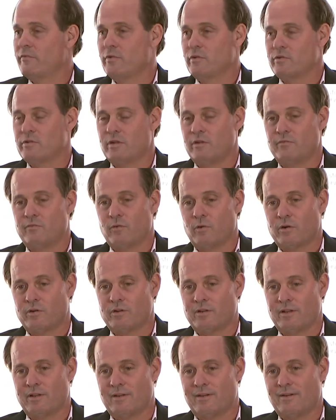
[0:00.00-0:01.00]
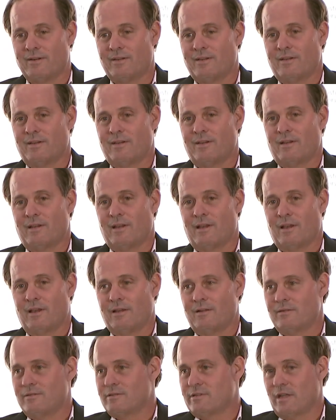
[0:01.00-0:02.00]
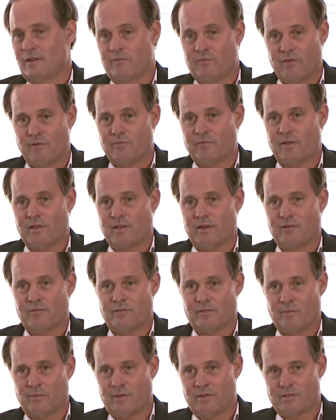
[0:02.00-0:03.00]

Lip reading: 13, 14, and say 15 and some of the